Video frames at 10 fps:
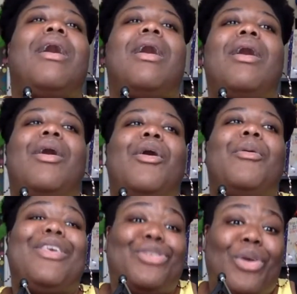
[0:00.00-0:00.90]

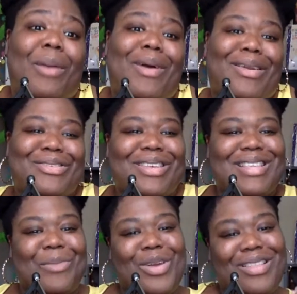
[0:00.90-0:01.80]
Instagram models, because
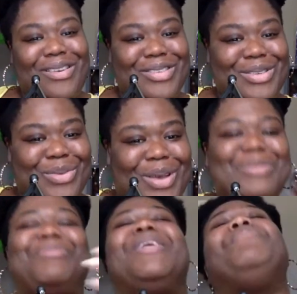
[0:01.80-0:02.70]
I'm one of those as well. I'm
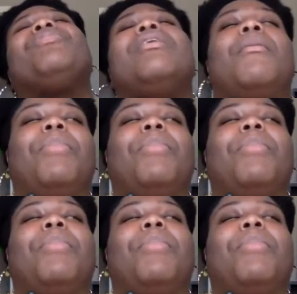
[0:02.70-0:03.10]
just kidding.